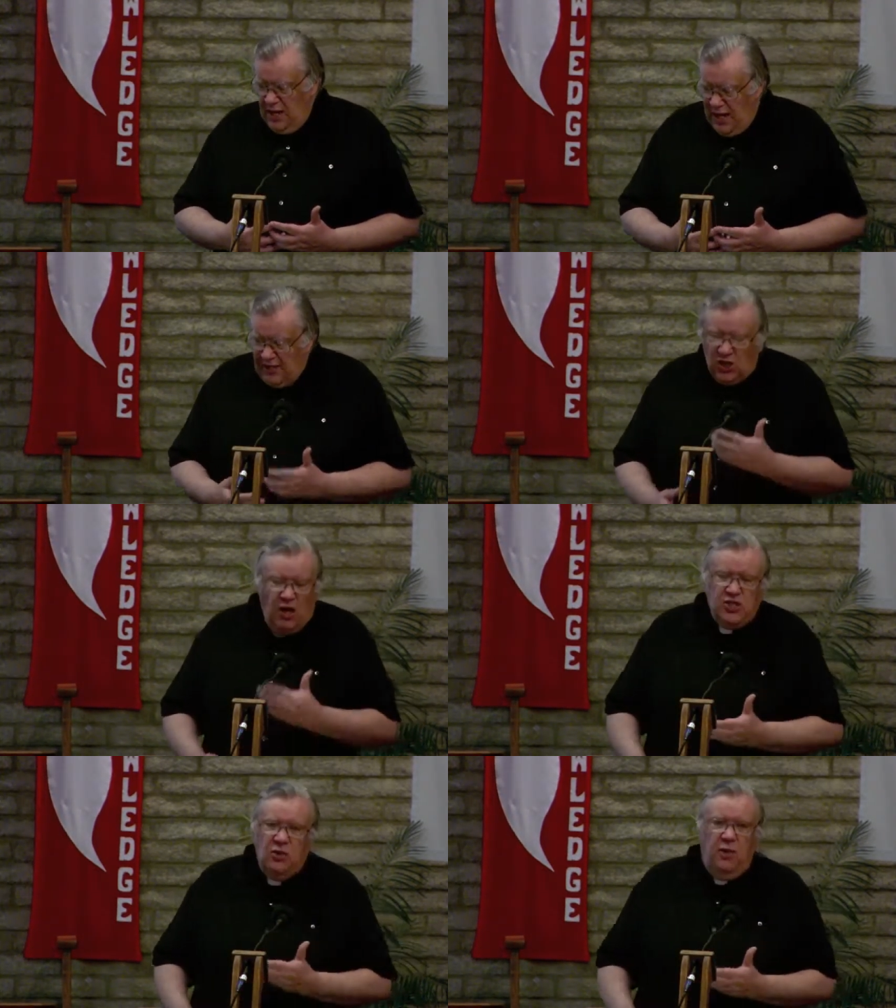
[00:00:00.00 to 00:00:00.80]
It's
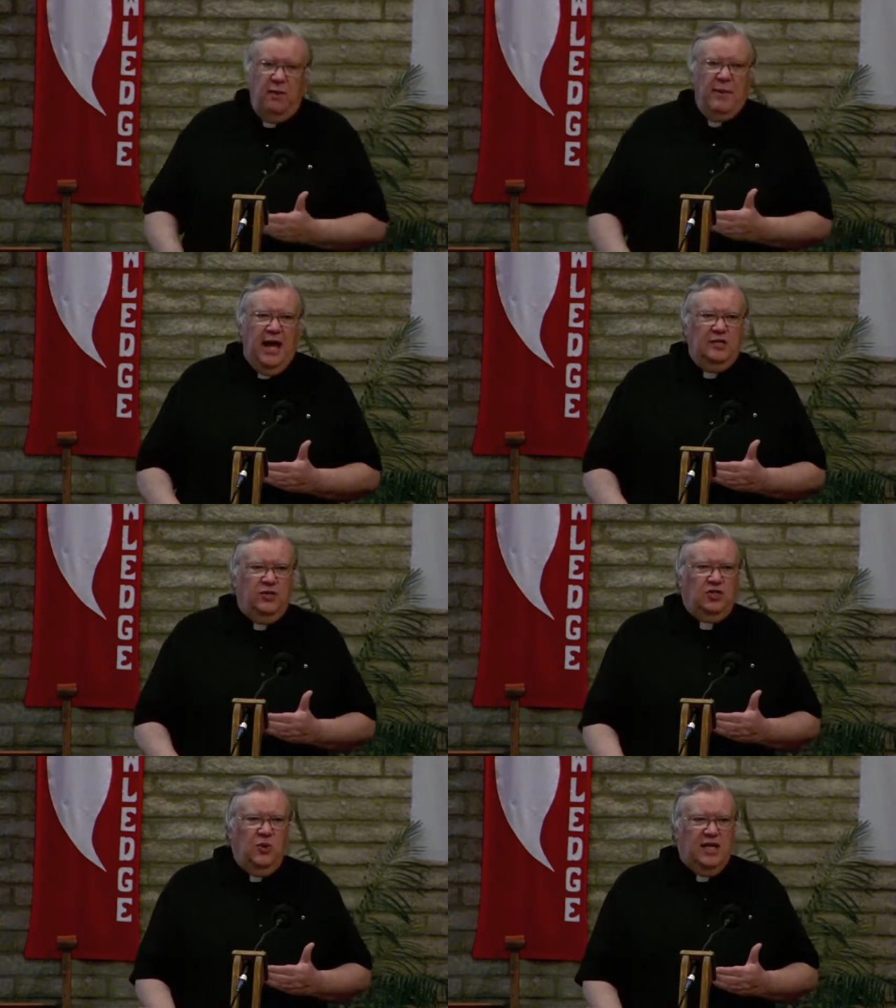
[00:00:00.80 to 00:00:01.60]
also a
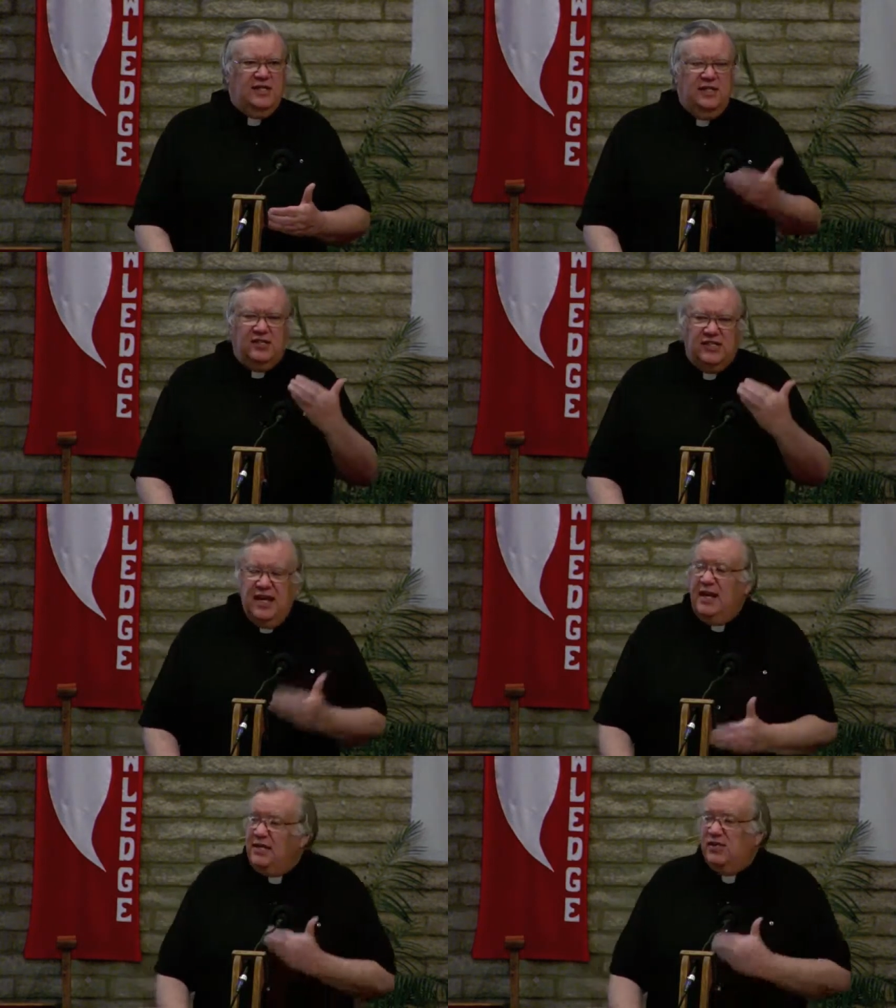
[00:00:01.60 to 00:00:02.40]
reminder to us that
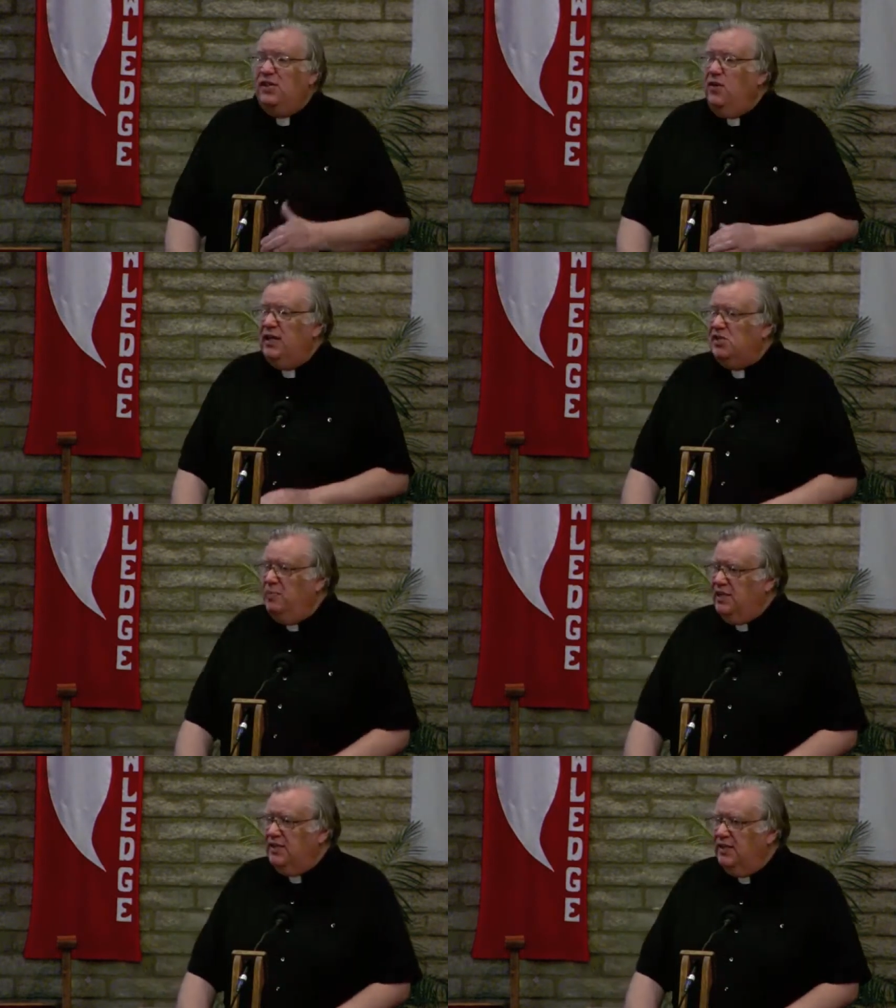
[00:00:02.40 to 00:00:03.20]
sin is serious
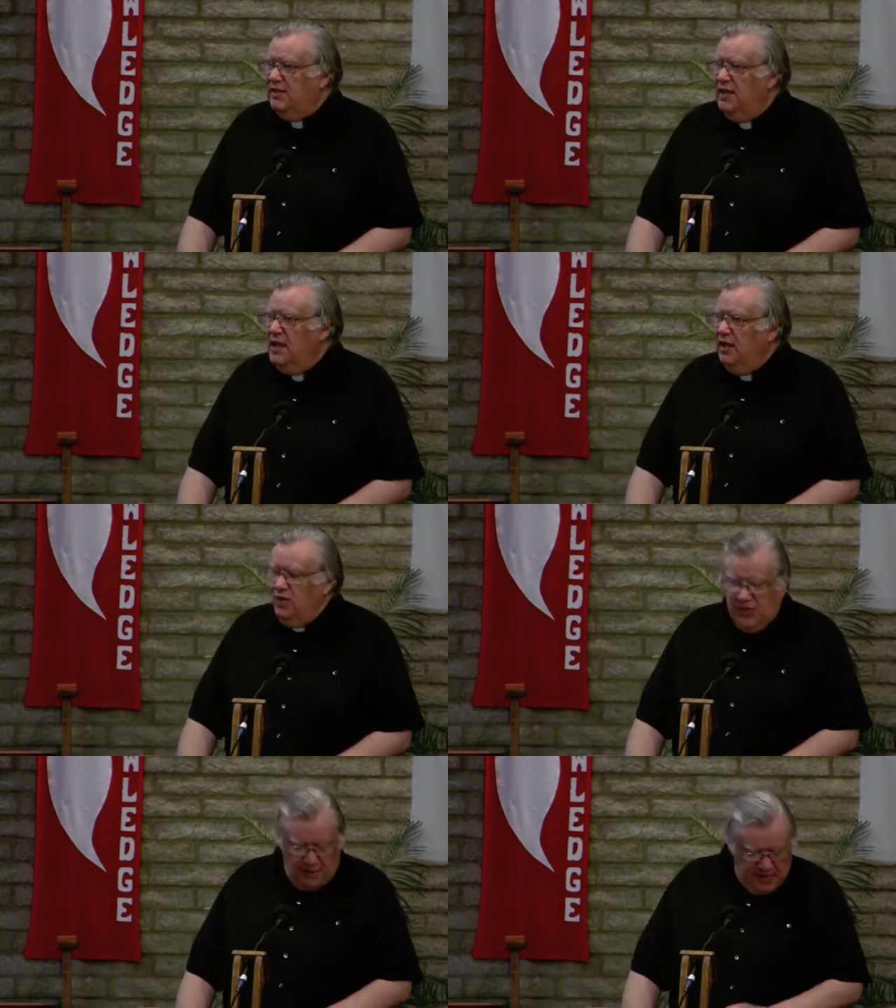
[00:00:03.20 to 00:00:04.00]
business.
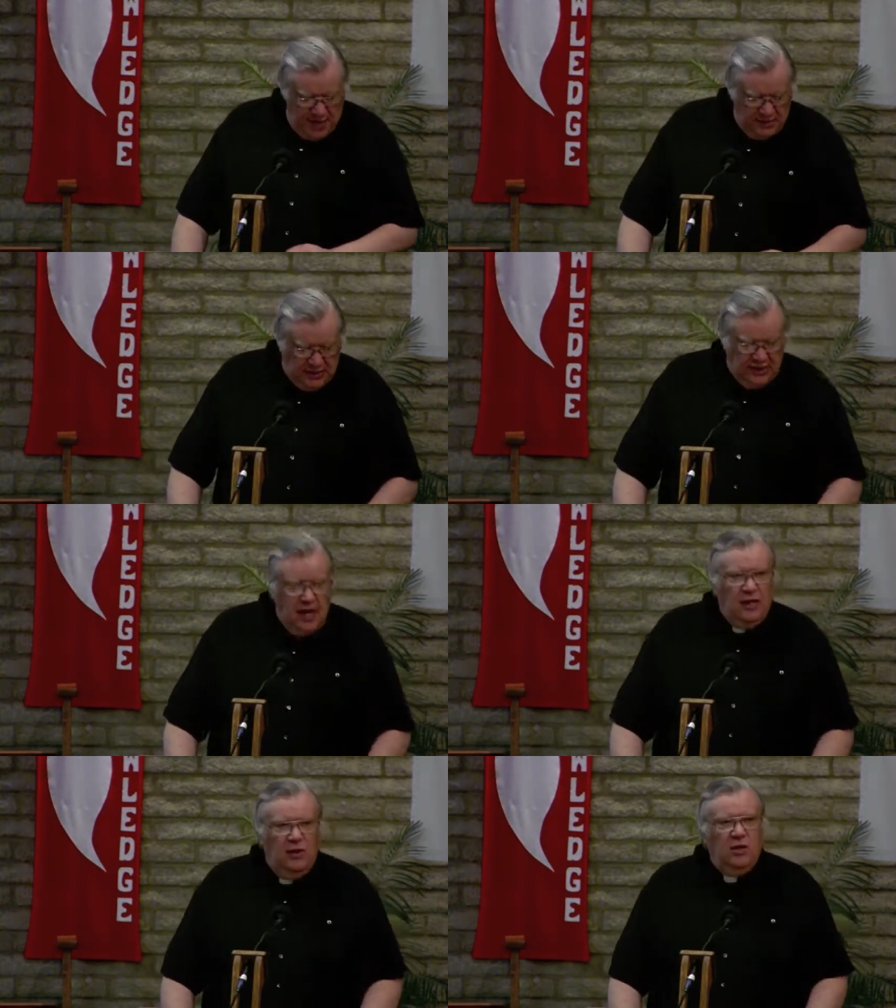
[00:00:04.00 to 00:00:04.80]
Now, sometimes it
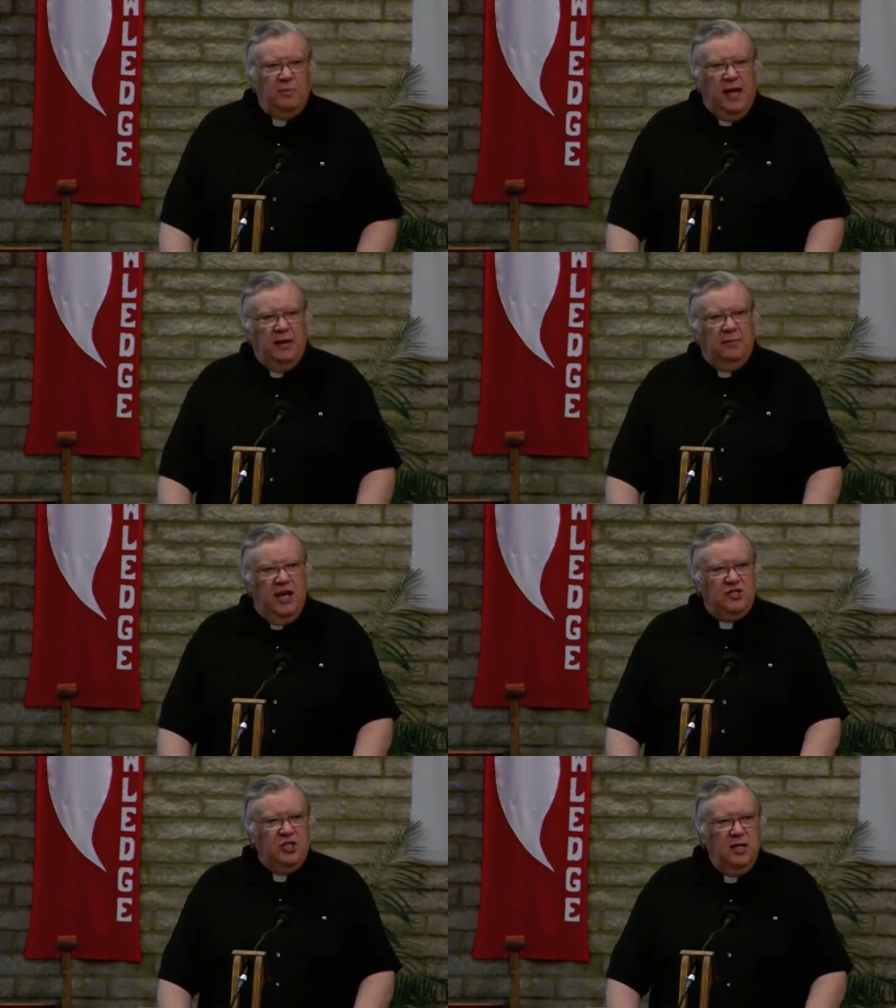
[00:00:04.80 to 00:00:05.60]
cannot look like
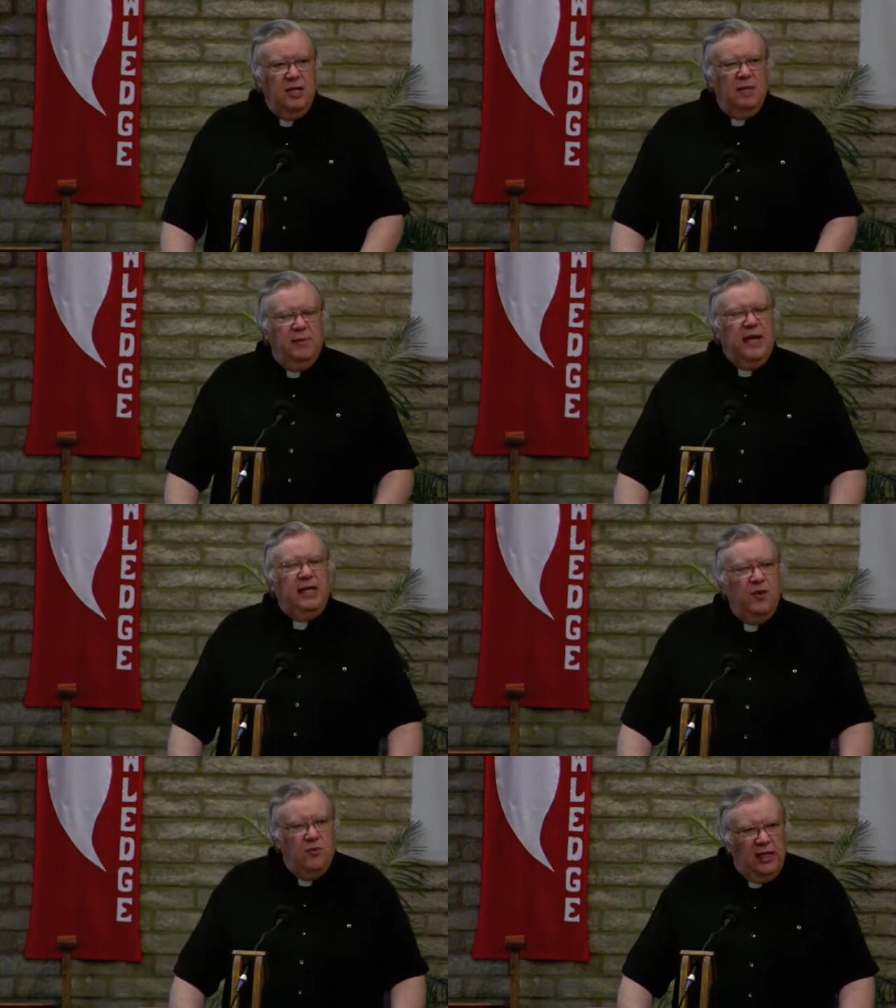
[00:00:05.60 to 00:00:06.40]
much, but it
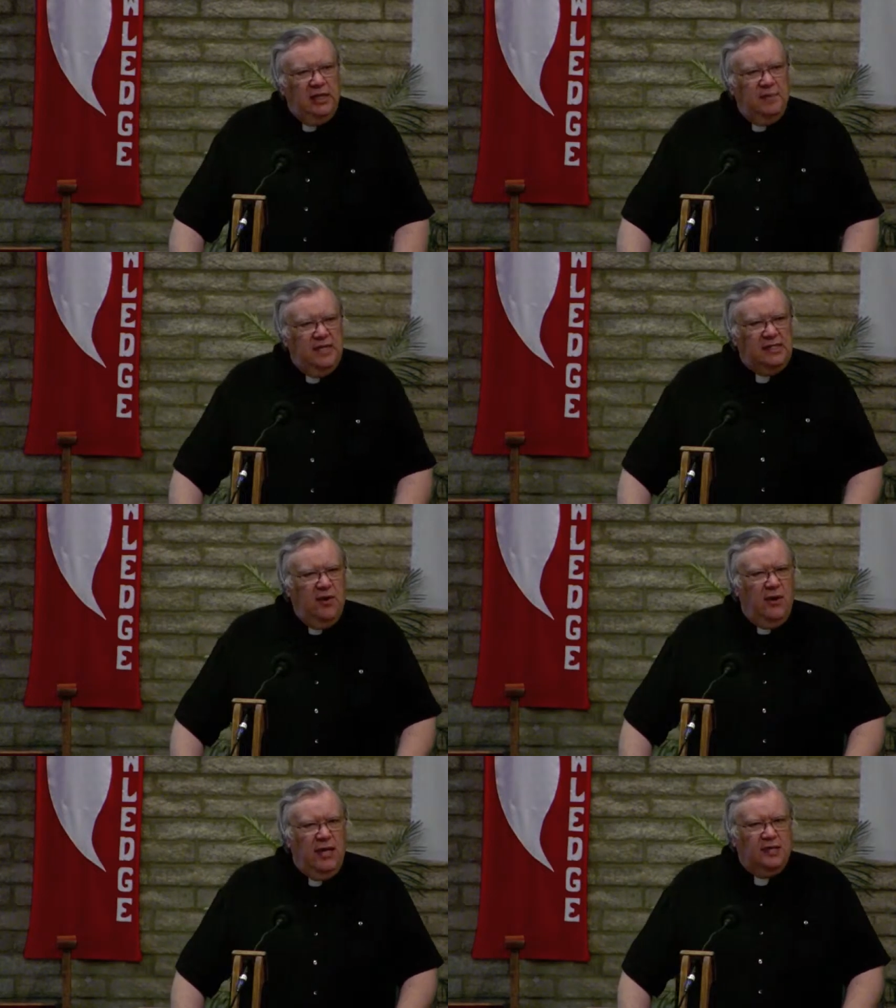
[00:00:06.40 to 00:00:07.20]
can really be
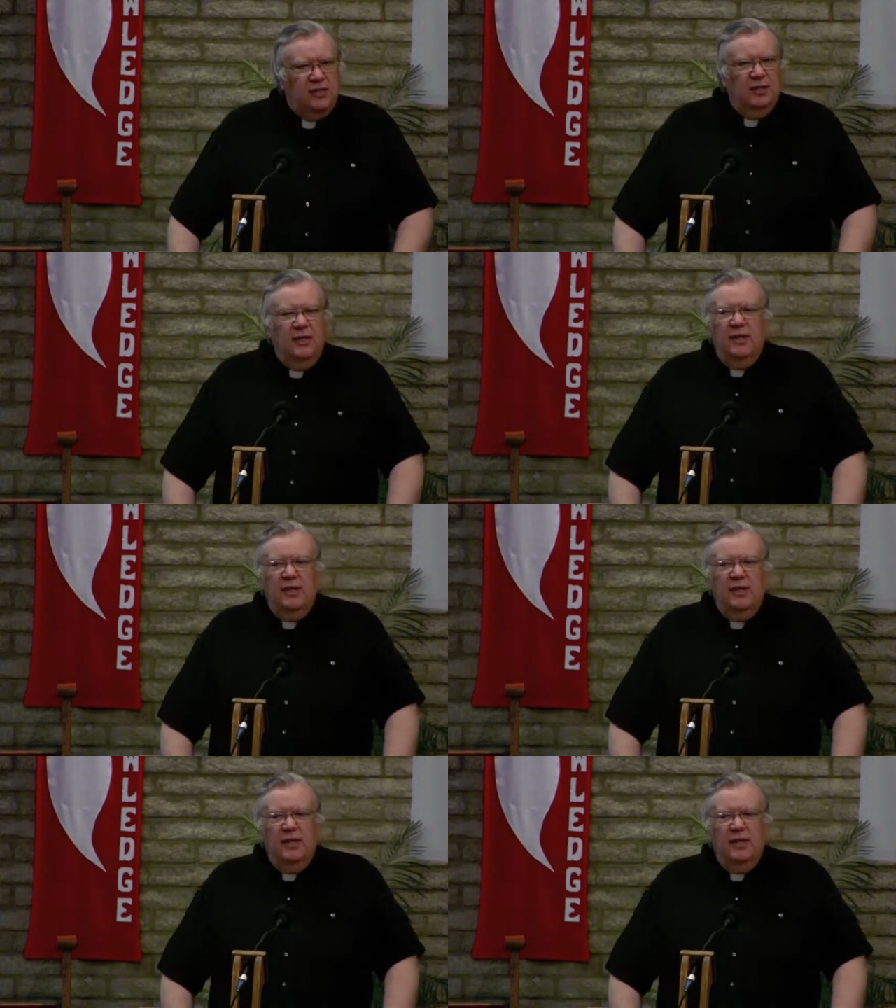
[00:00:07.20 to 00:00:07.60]
serious.